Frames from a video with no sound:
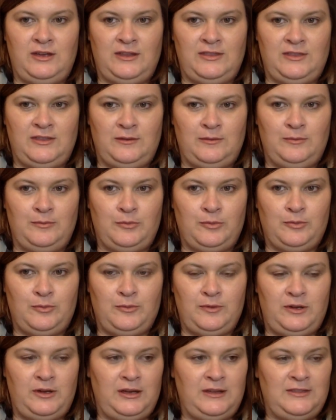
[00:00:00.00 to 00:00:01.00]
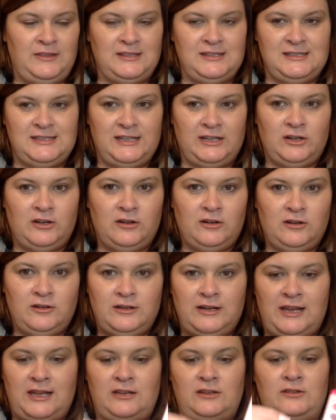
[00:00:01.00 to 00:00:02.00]
get the sticker
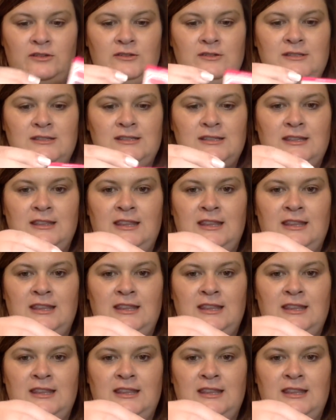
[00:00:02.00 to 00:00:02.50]
nails,